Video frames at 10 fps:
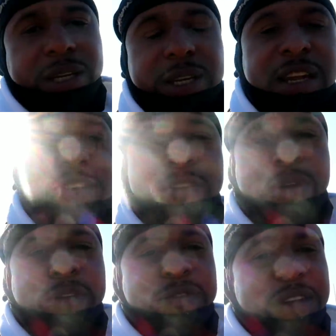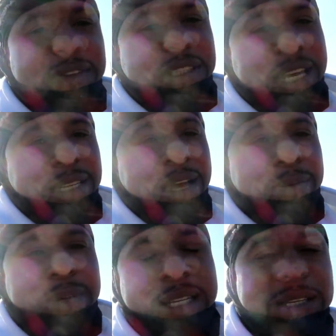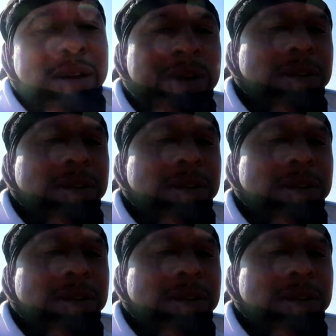You never know if you never take that risk.